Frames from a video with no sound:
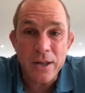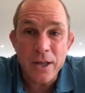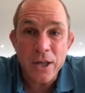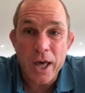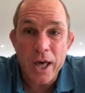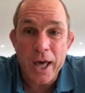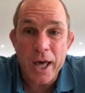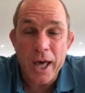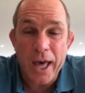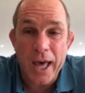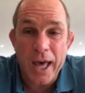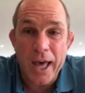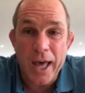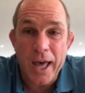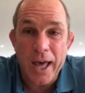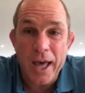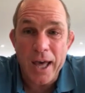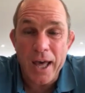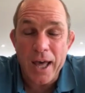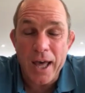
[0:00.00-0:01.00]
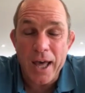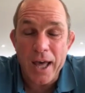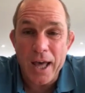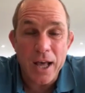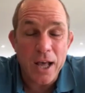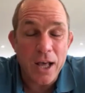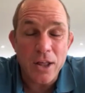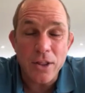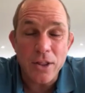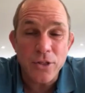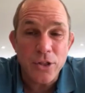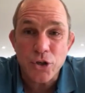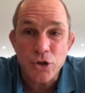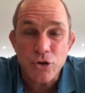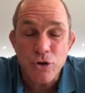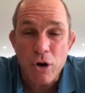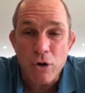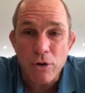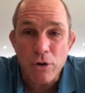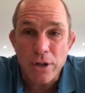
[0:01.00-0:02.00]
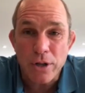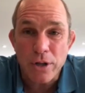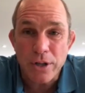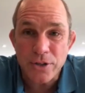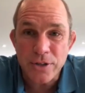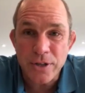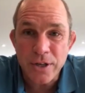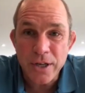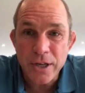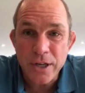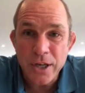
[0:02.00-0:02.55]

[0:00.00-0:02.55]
had the strollers.